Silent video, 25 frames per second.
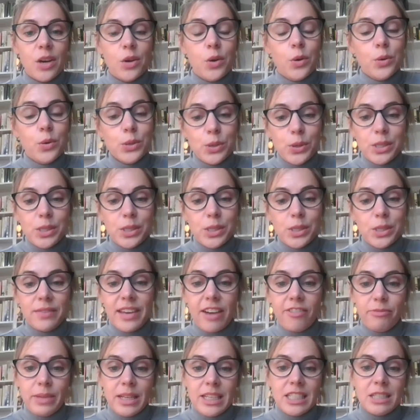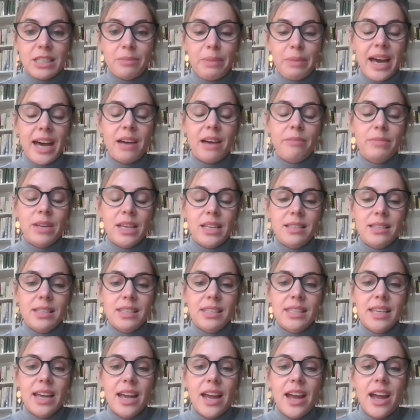all sorts of government
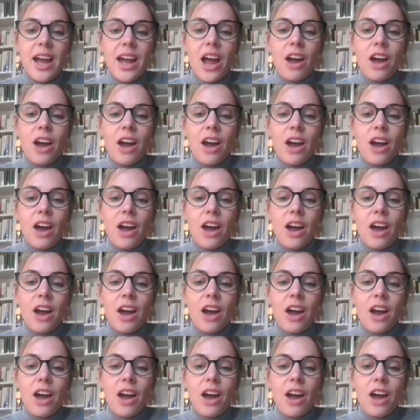departments,